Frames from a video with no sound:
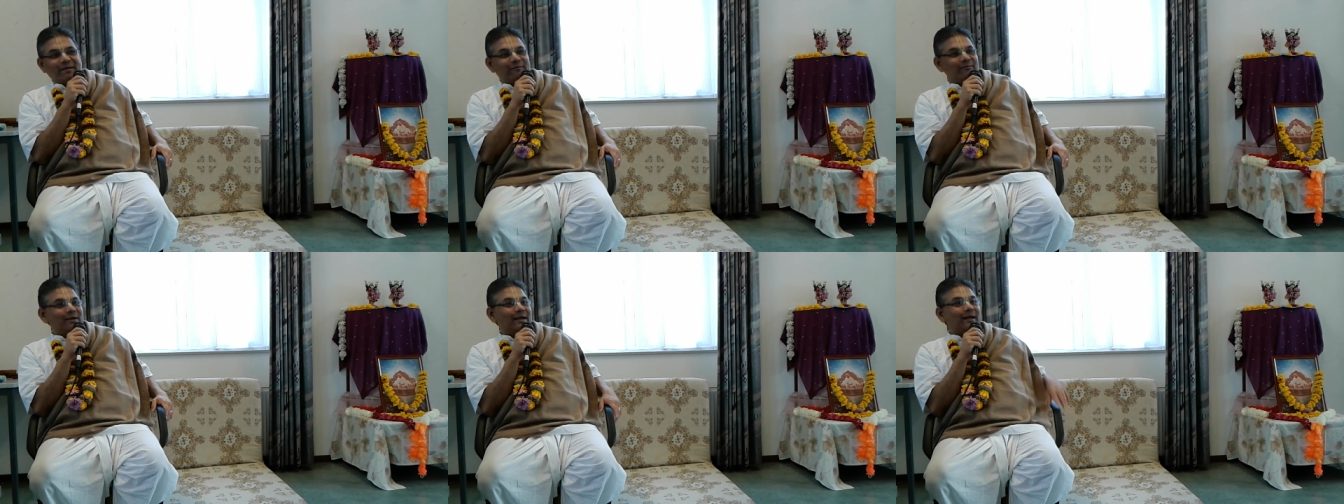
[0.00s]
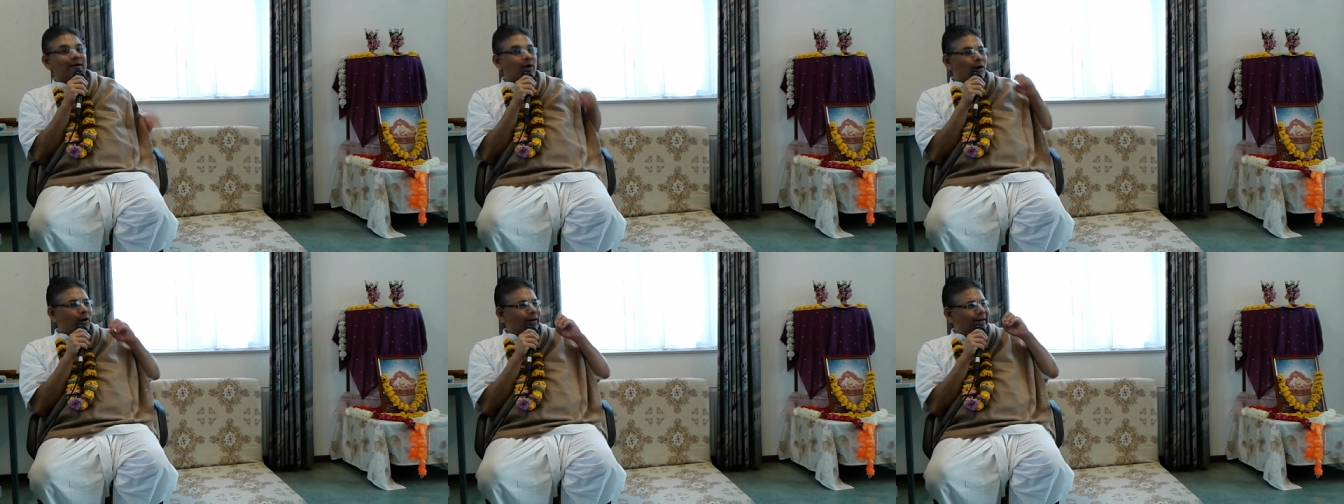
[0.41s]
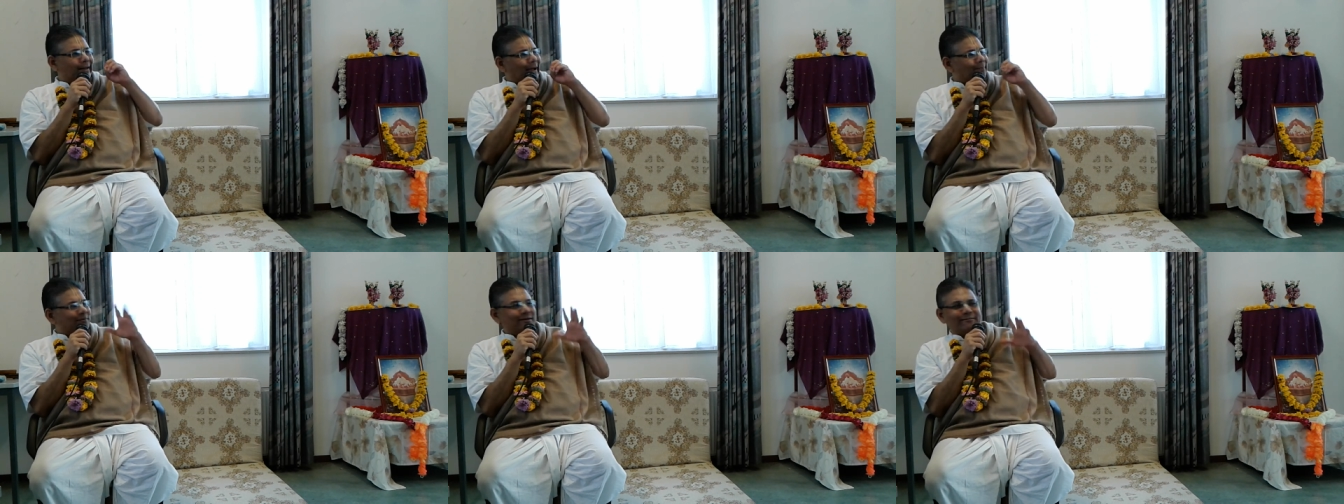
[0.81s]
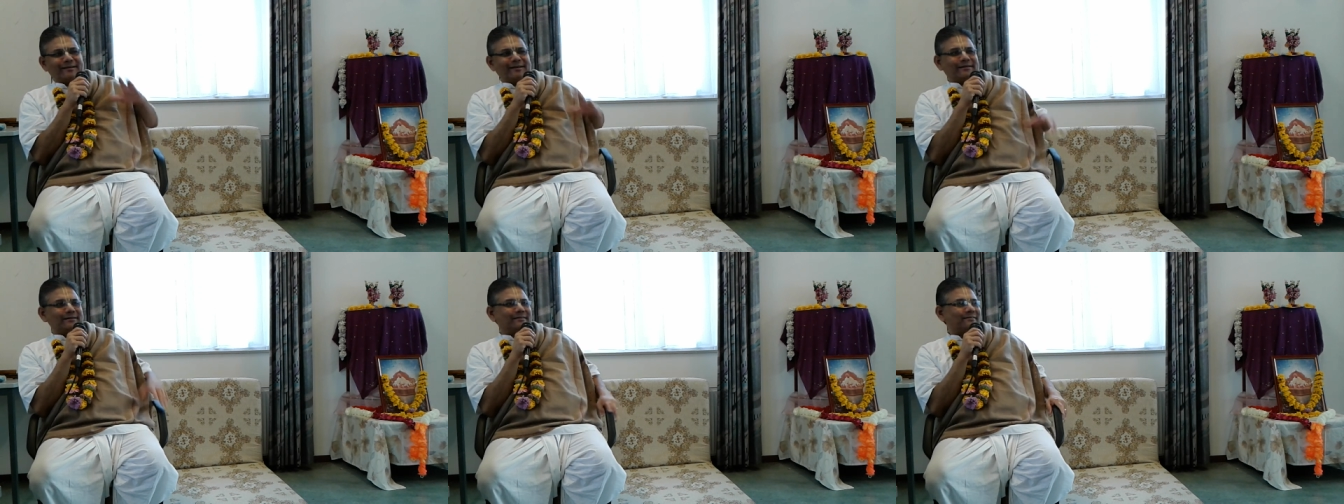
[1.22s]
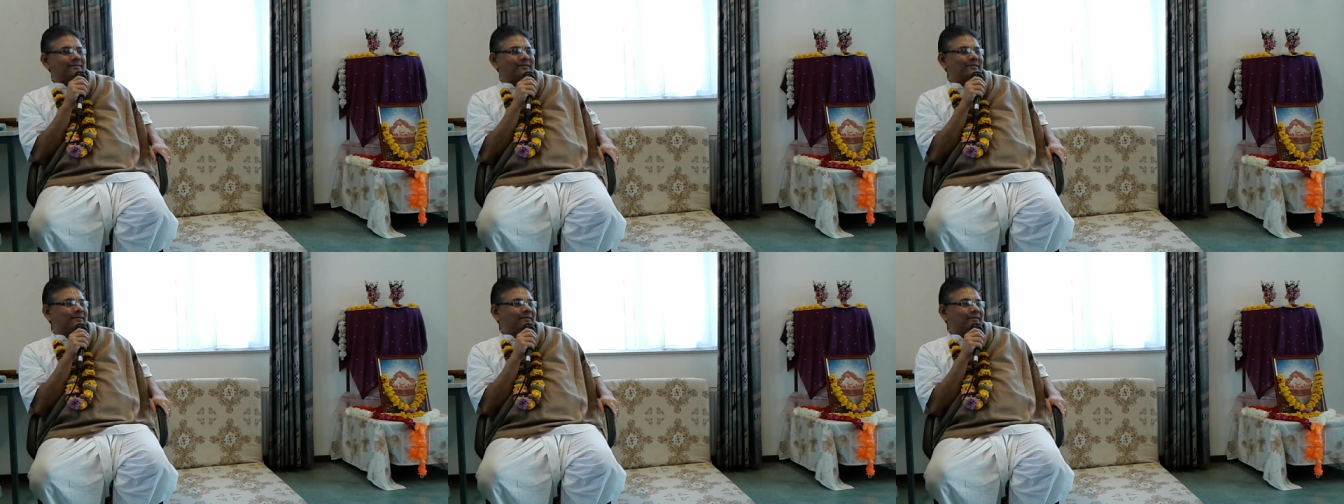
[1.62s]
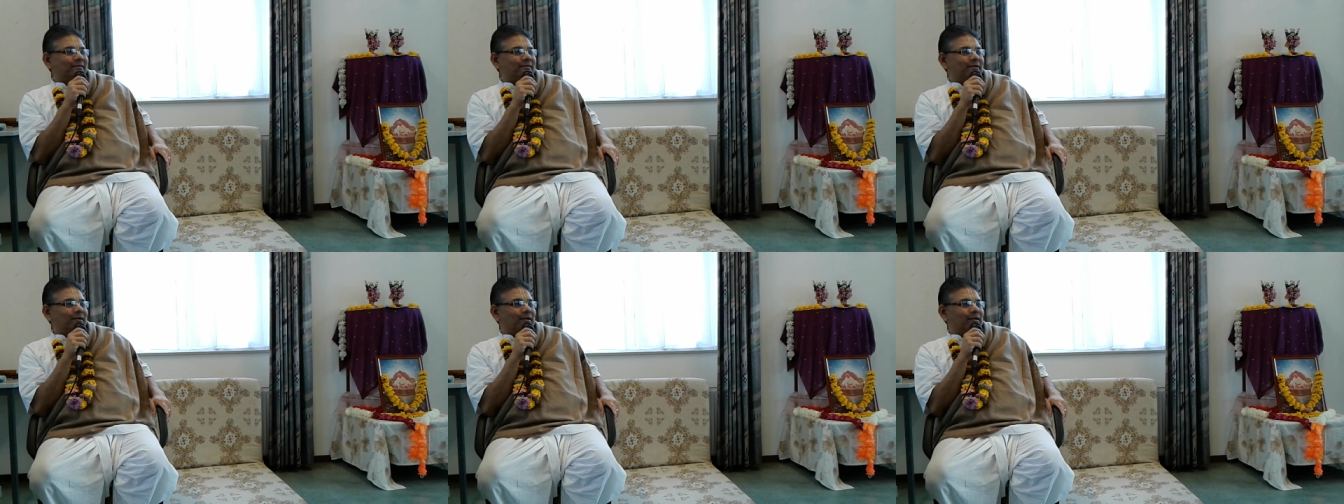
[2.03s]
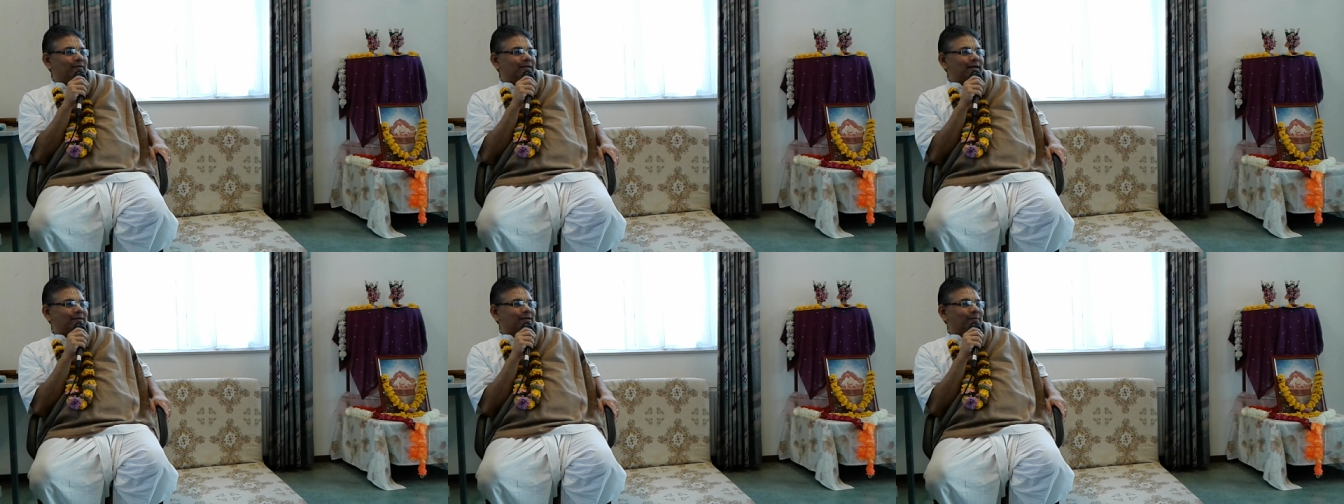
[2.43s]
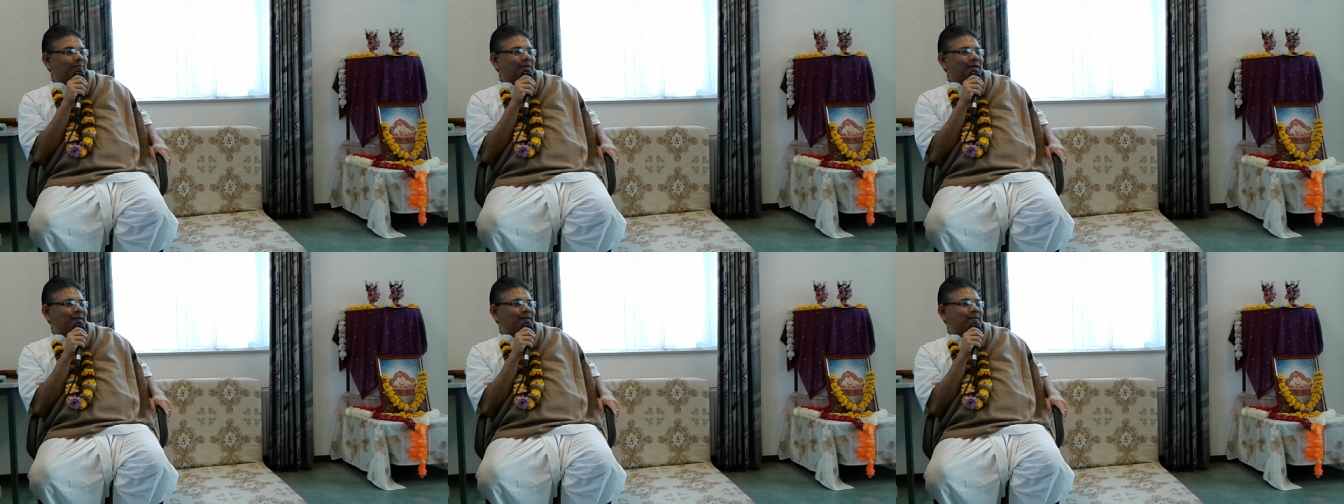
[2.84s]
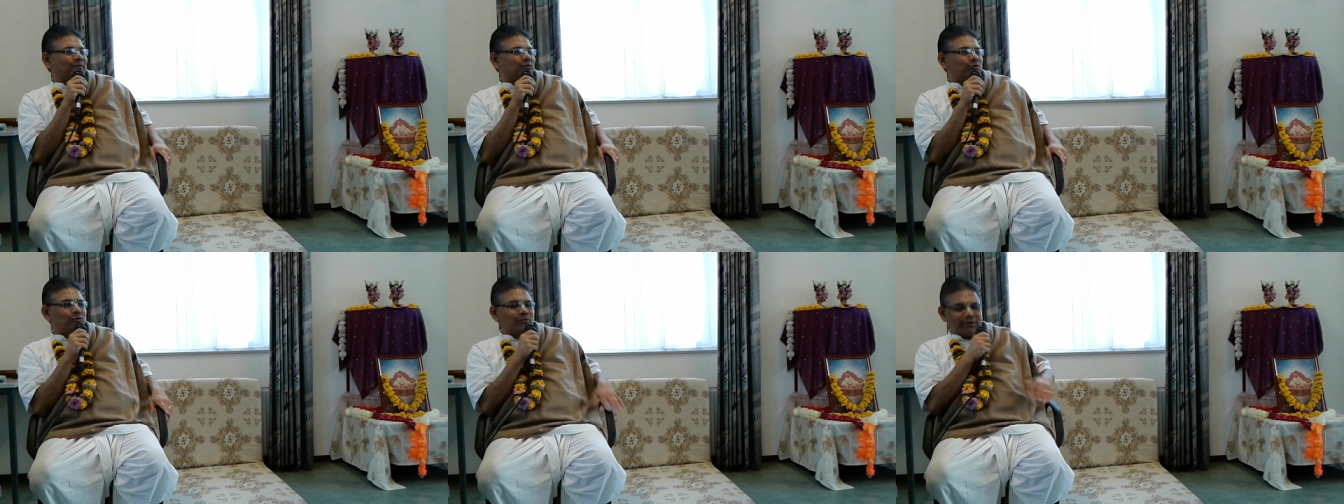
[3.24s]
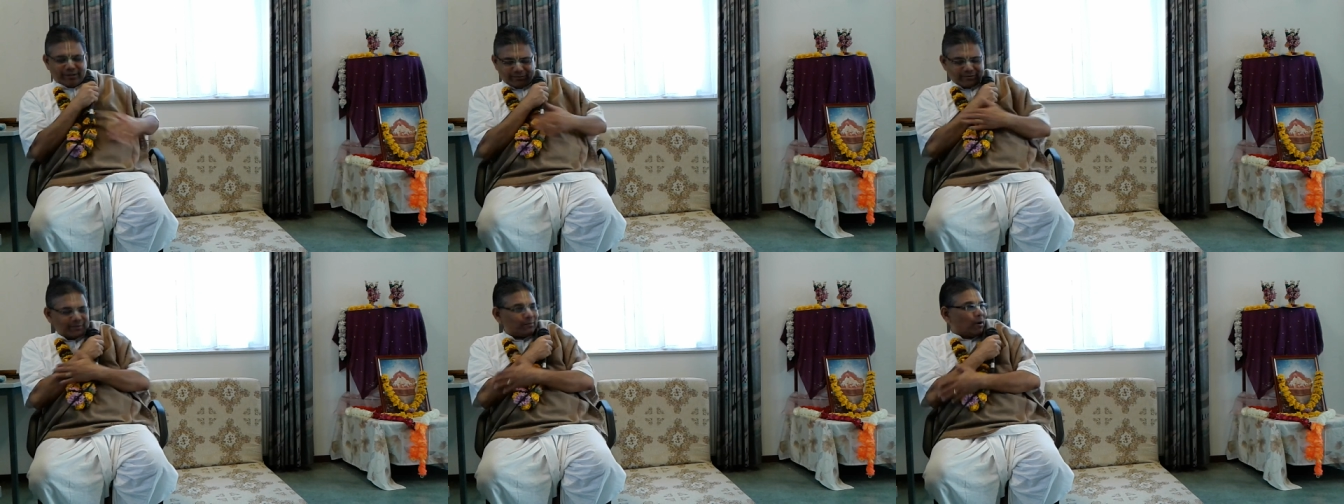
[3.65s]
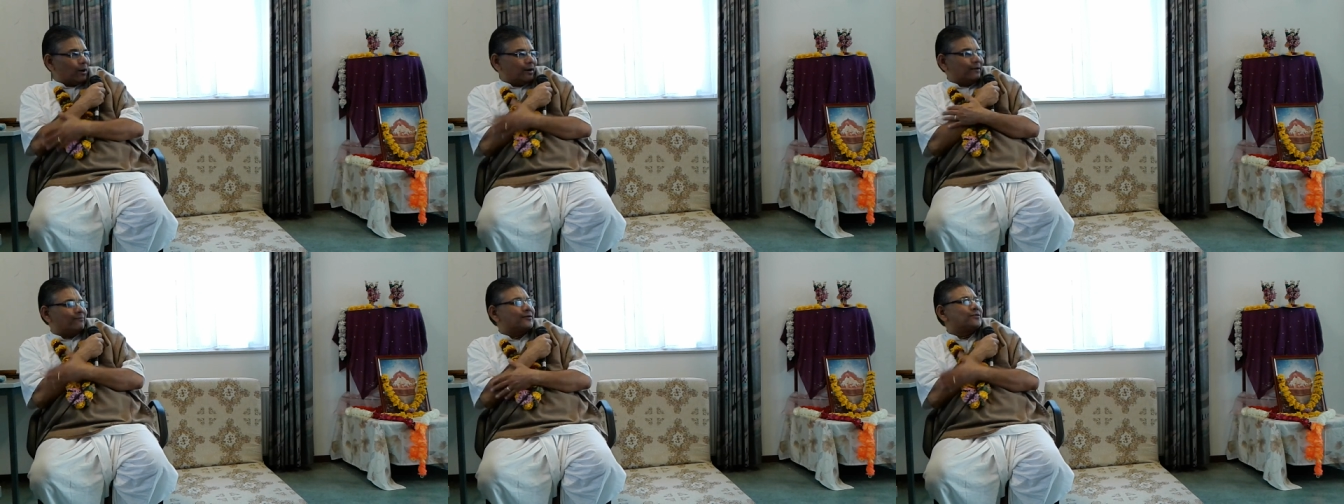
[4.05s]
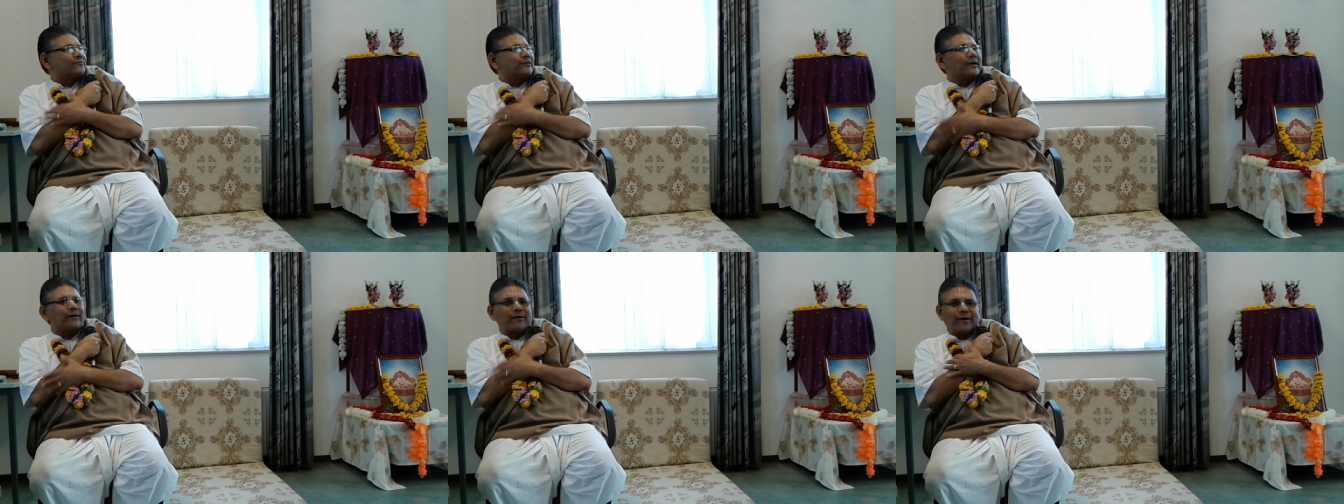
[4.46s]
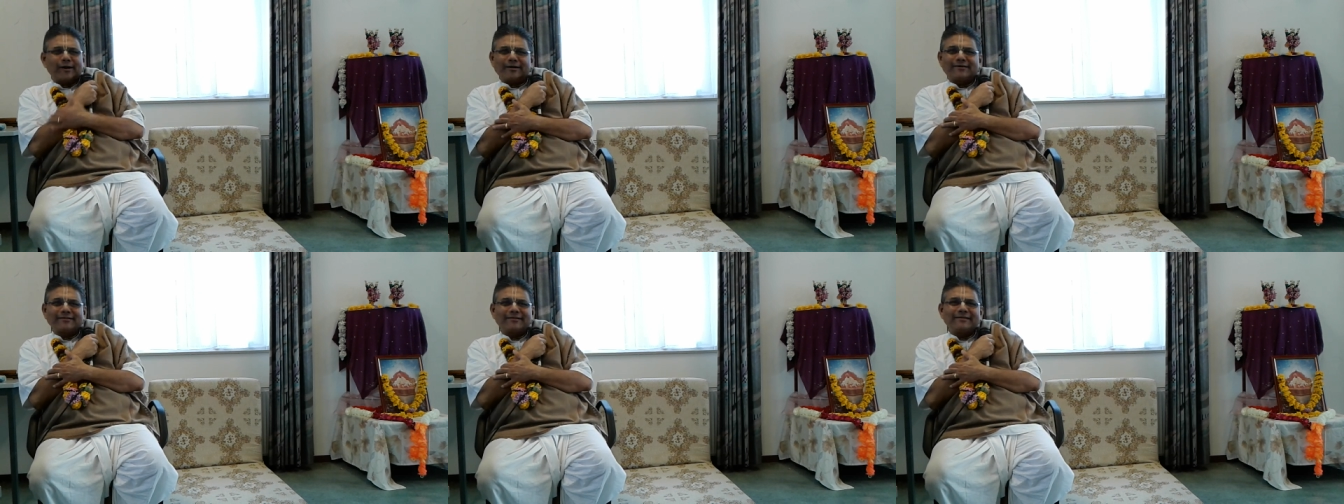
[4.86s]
We get all captivated. That's something to do with our body, which we are not.